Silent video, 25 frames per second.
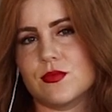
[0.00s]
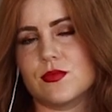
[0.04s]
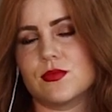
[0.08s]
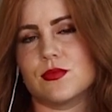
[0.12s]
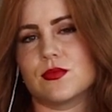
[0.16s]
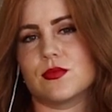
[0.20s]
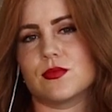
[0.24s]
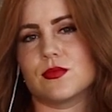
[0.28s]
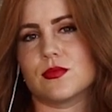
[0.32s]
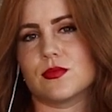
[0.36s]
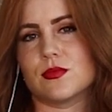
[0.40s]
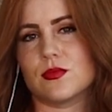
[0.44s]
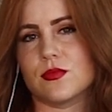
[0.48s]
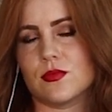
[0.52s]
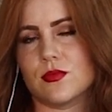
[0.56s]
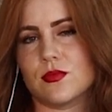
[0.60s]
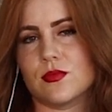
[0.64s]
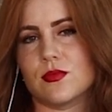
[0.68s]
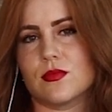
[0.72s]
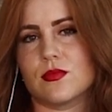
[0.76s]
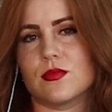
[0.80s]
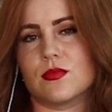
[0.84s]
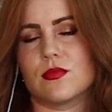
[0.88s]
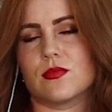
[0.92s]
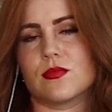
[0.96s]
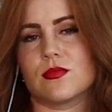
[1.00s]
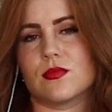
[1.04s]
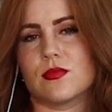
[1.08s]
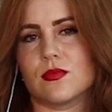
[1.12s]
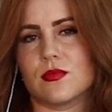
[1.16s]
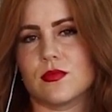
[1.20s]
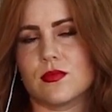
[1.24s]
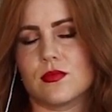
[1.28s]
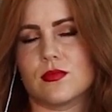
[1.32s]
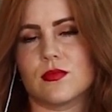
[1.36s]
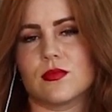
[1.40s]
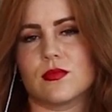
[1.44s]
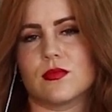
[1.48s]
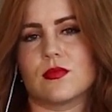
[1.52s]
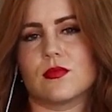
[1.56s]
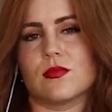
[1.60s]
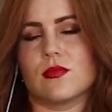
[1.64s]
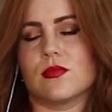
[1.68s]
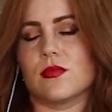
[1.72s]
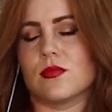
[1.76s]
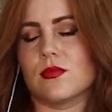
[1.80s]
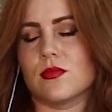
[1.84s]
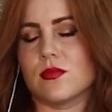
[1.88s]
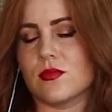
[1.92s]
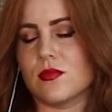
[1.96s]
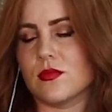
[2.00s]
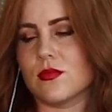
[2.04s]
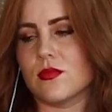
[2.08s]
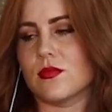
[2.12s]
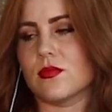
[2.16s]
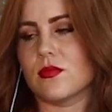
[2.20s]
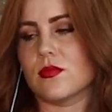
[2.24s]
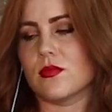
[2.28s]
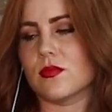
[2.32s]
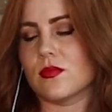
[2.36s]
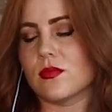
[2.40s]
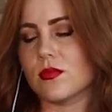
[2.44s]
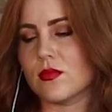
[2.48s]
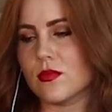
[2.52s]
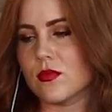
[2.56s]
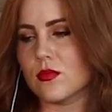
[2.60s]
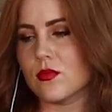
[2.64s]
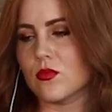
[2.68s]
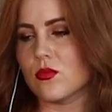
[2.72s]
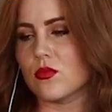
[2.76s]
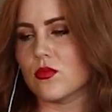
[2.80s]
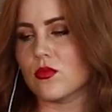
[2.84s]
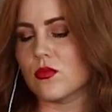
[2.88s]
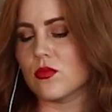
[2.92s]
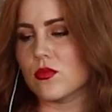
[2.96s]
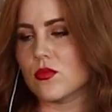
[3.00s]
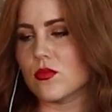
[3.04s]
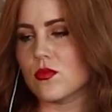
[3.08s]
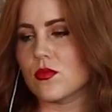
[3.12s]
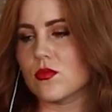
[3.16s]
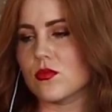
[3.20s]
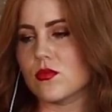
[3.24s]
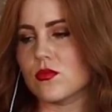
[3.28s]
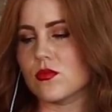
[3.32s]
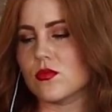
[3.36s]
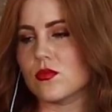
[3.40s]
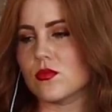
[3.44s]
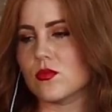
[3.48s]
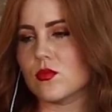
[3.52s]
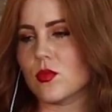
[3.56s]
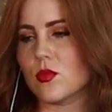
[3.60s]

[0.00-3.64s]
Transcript: (silent)